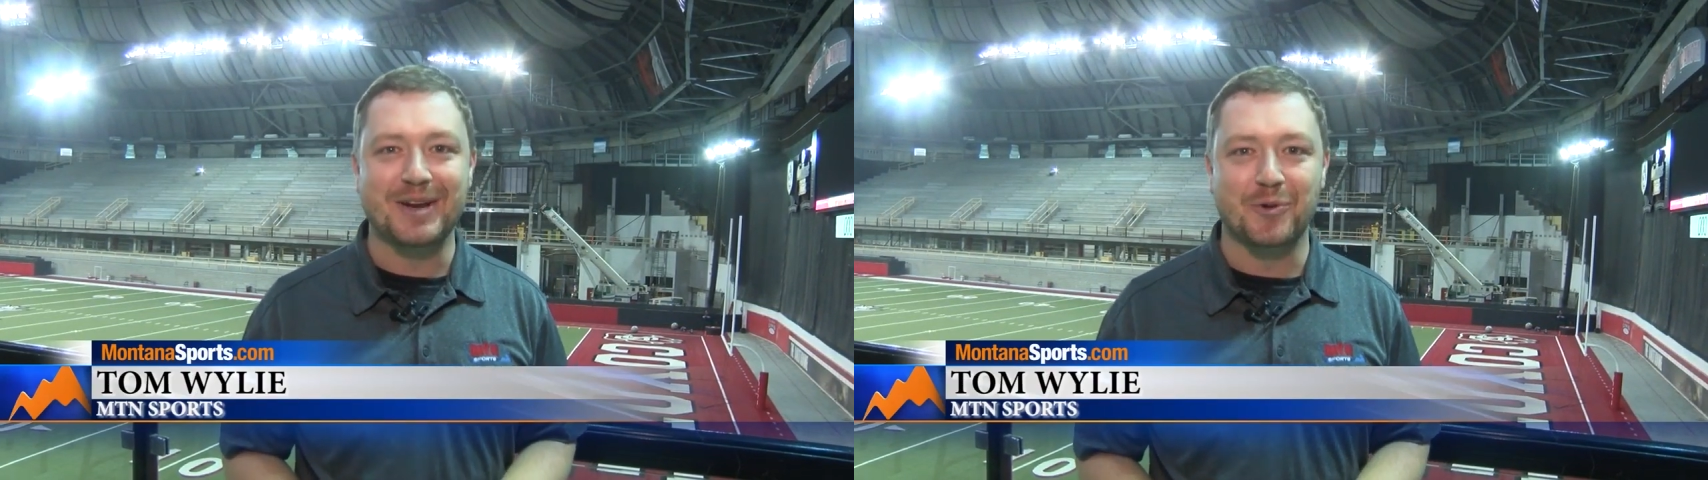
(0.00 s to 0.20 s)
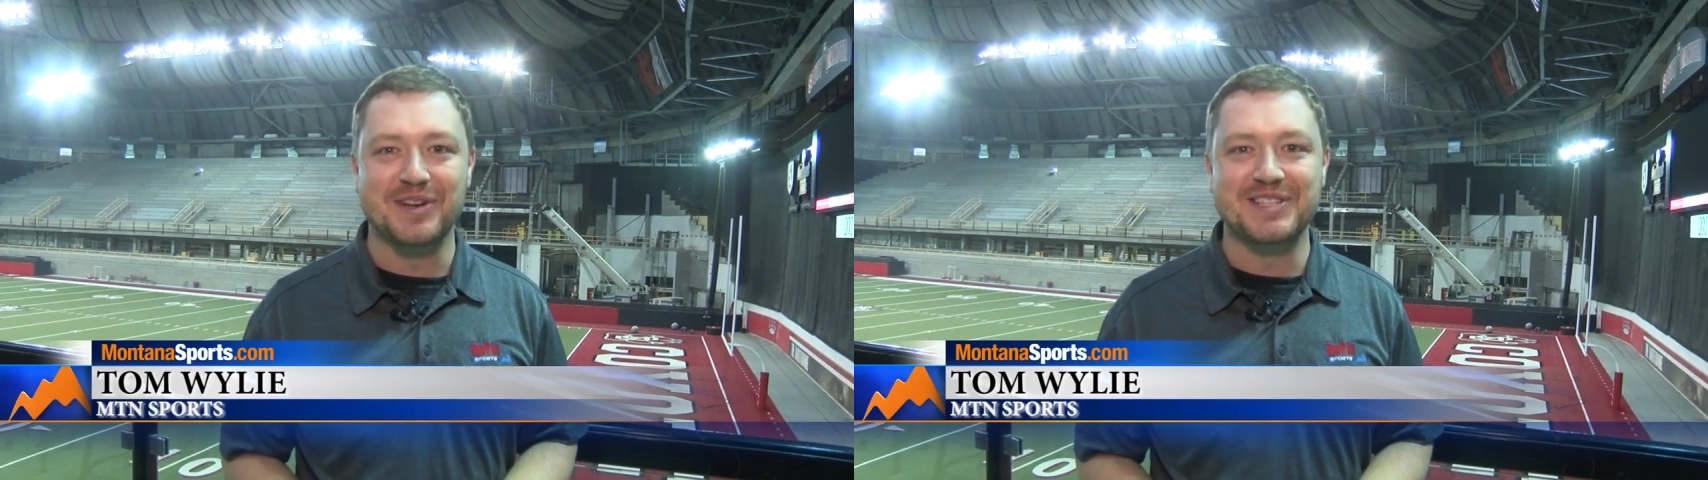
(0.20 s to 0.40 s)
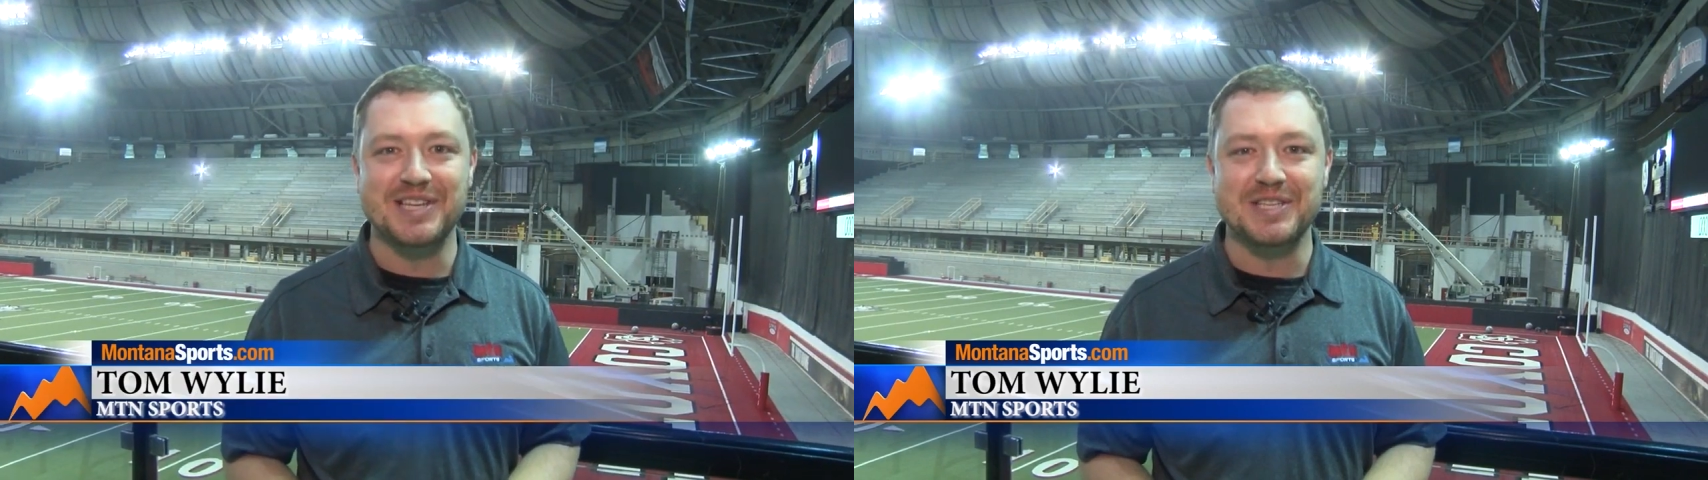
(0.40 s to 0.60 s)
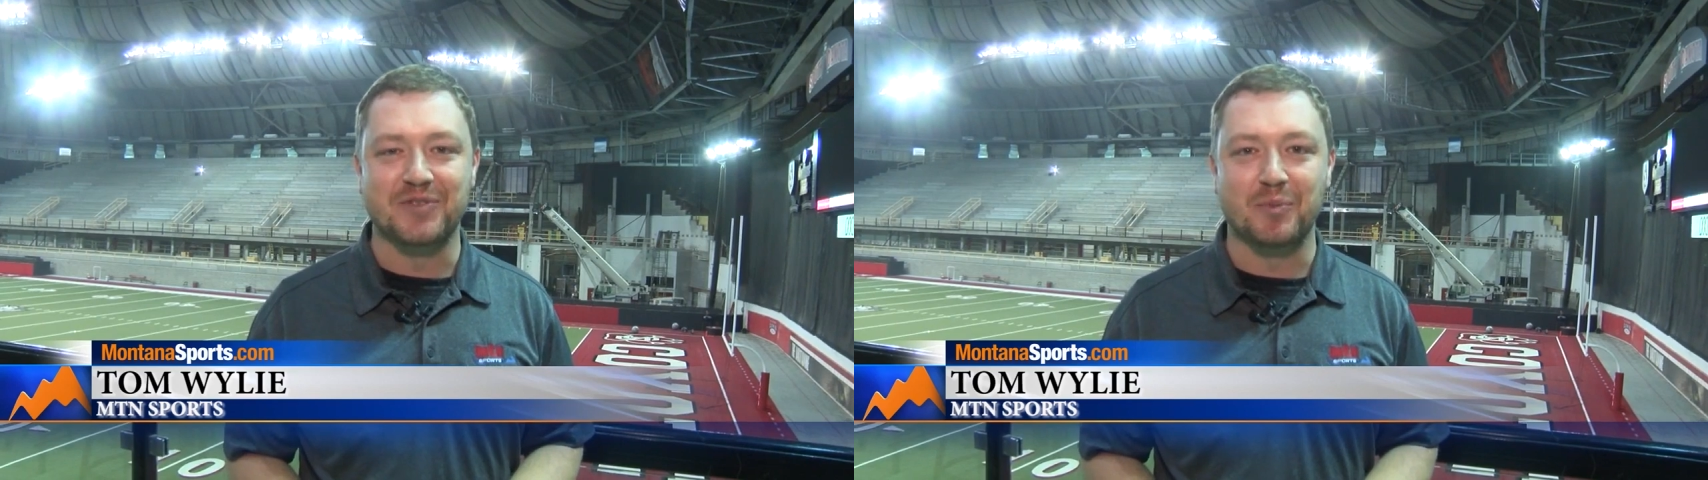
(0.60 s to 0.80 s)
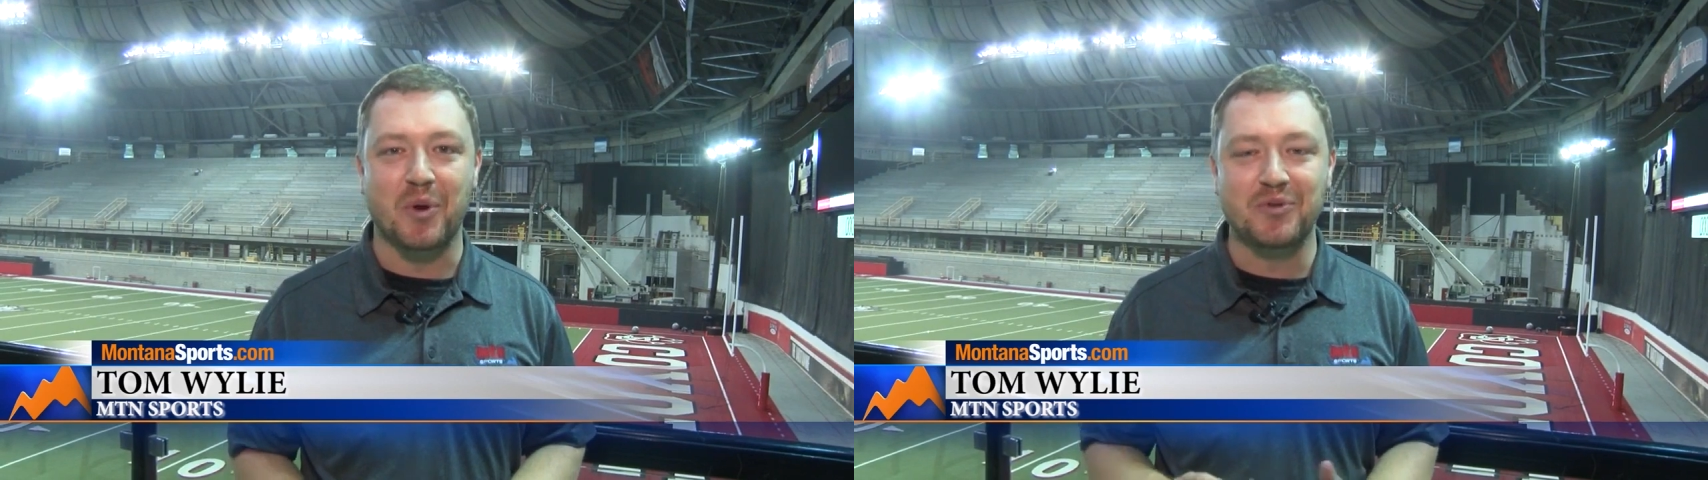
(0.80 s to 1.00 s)
Grizzlies
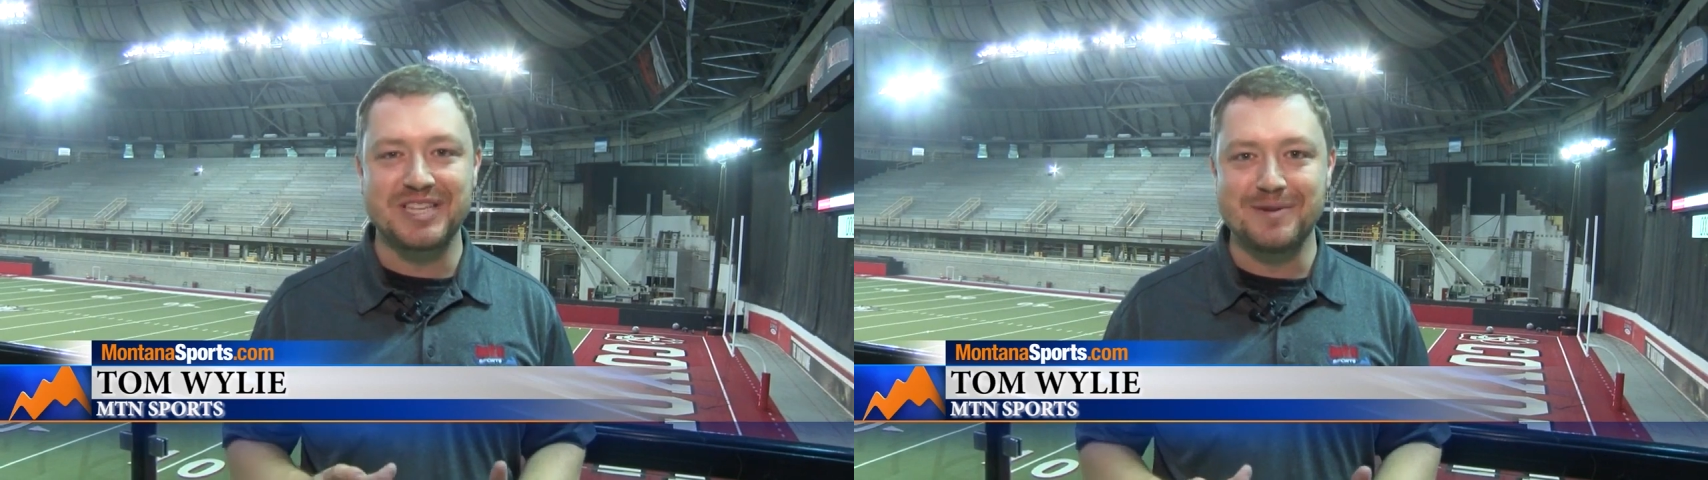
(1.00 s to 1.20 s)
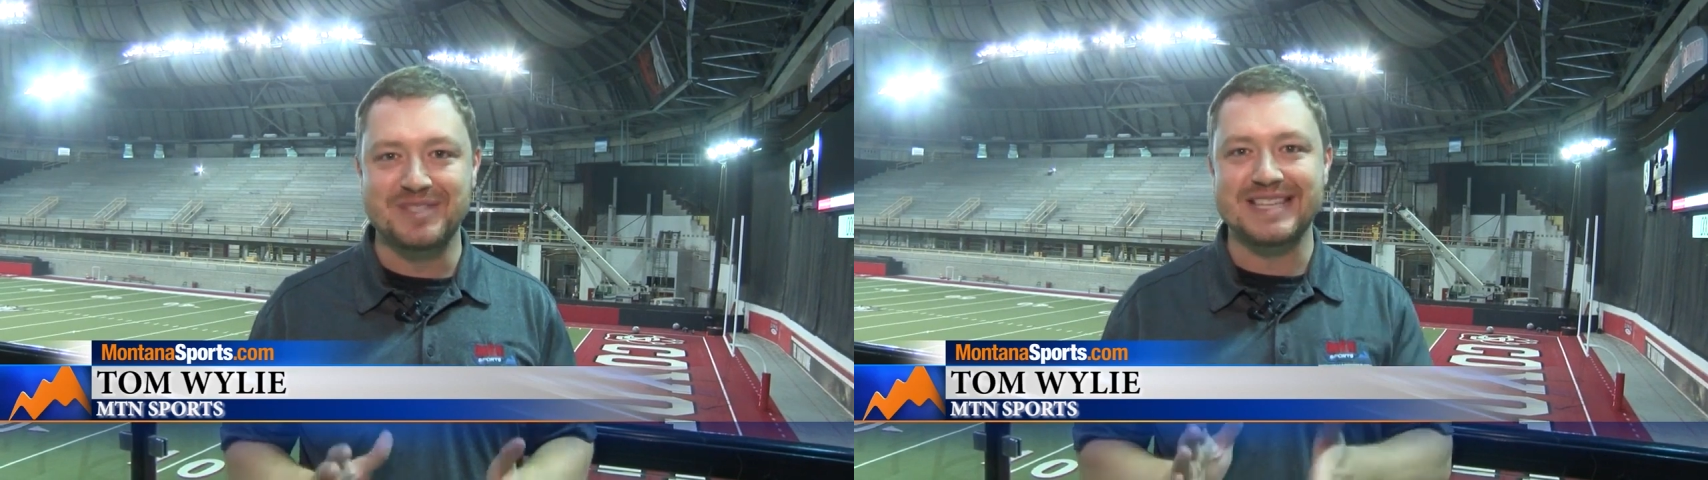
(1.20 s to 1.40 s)
for both teams'